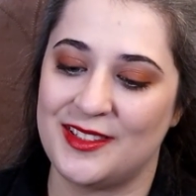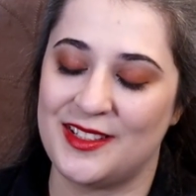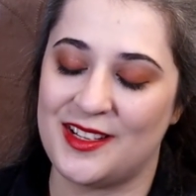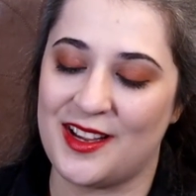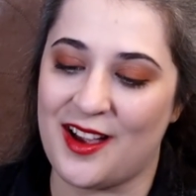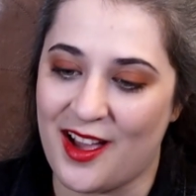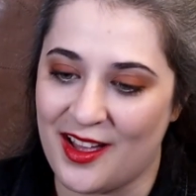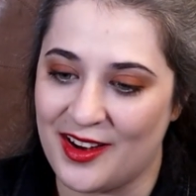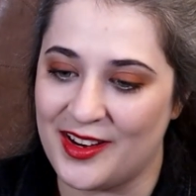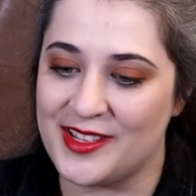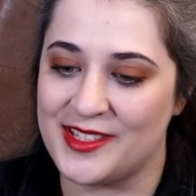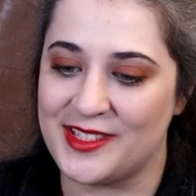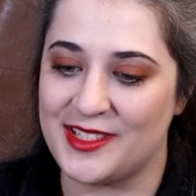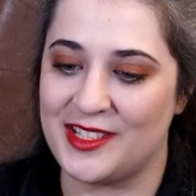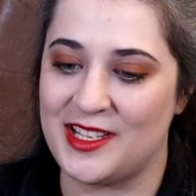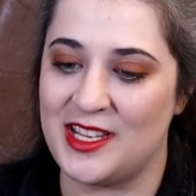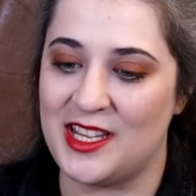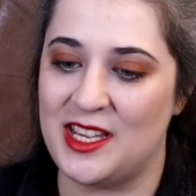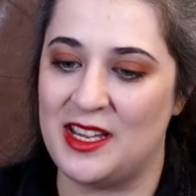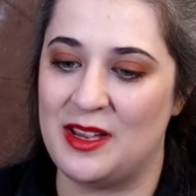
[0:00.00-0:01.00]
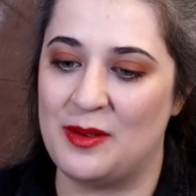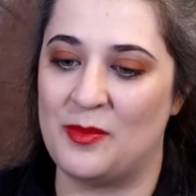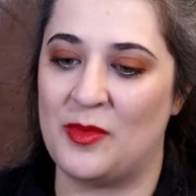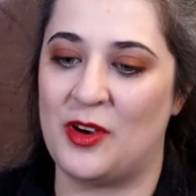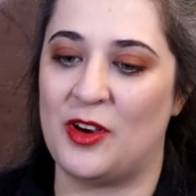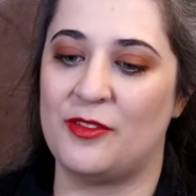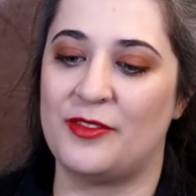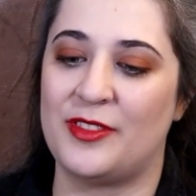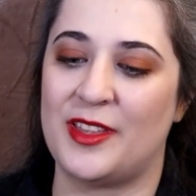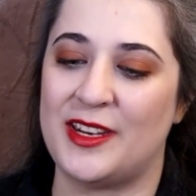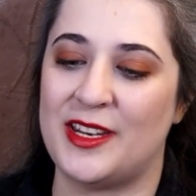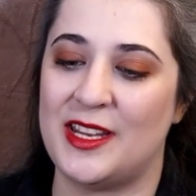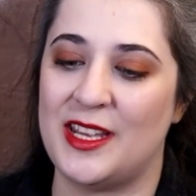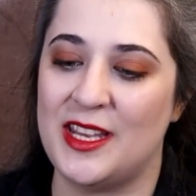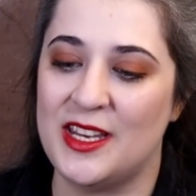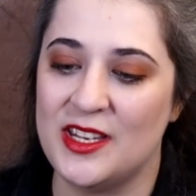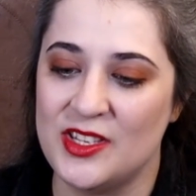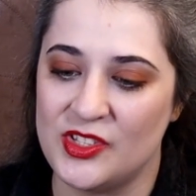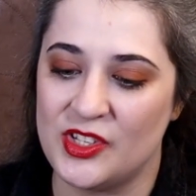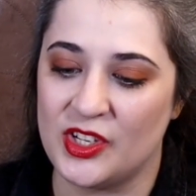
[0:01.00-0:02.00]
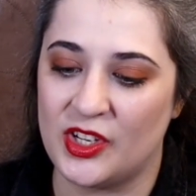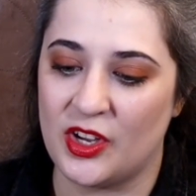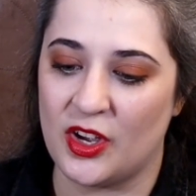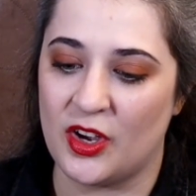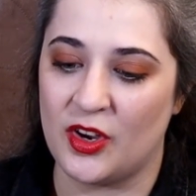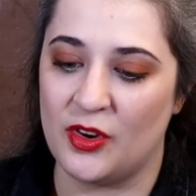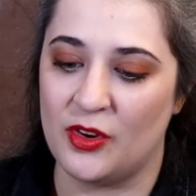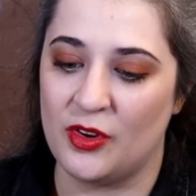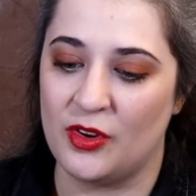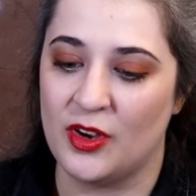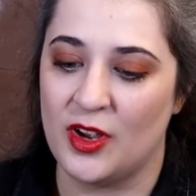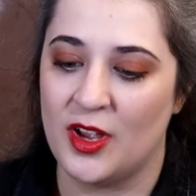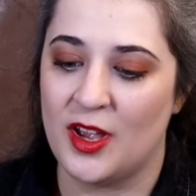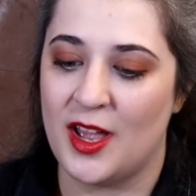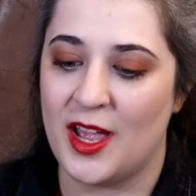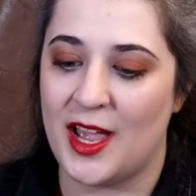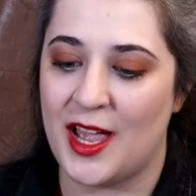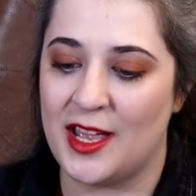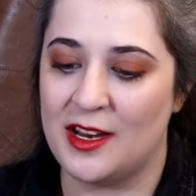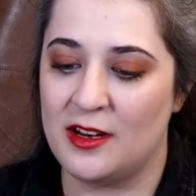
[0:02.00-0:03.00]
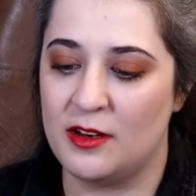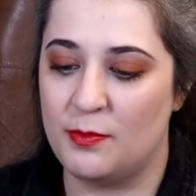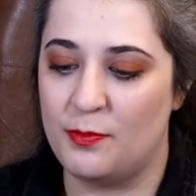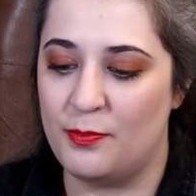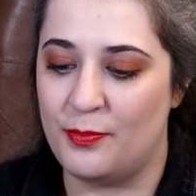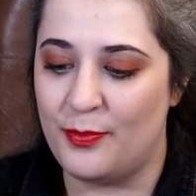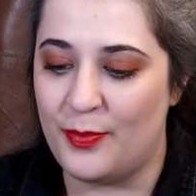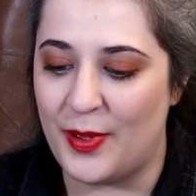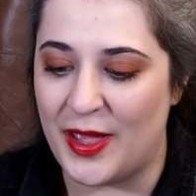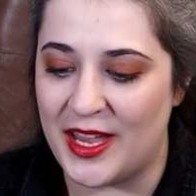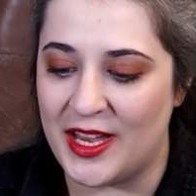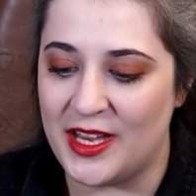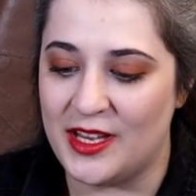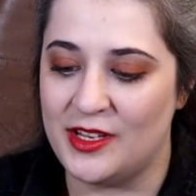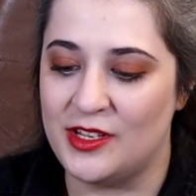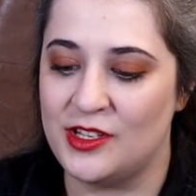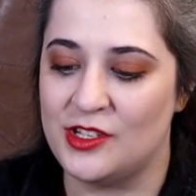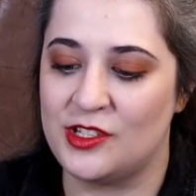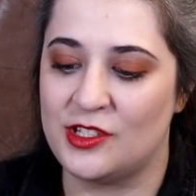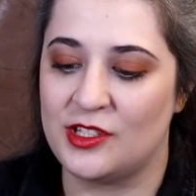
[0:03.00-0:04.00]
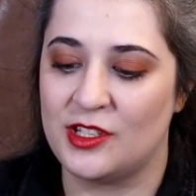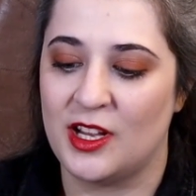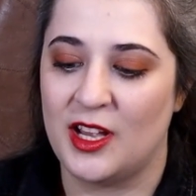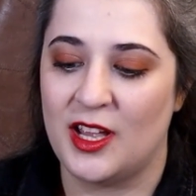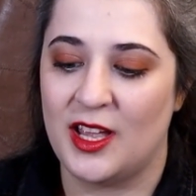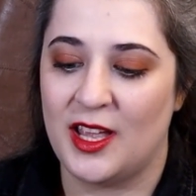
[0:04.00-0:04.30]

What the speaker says: color scheme of that indigo and beige.